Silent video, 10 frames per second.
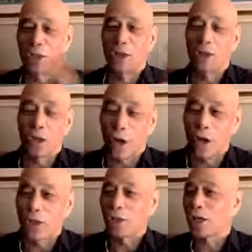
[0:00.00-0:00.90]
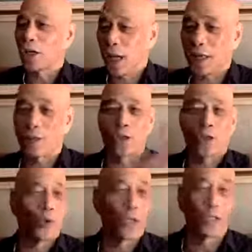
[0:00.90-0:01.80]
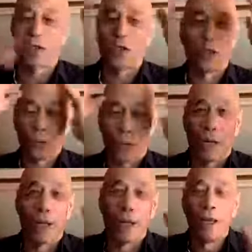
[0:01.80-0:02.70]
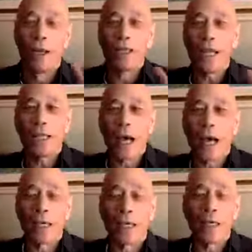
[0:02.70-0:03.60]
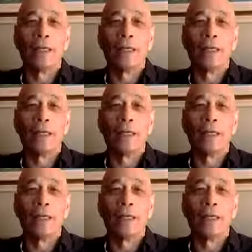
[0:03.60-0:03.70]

our dogs and our cats and our horses and who knows what. They die.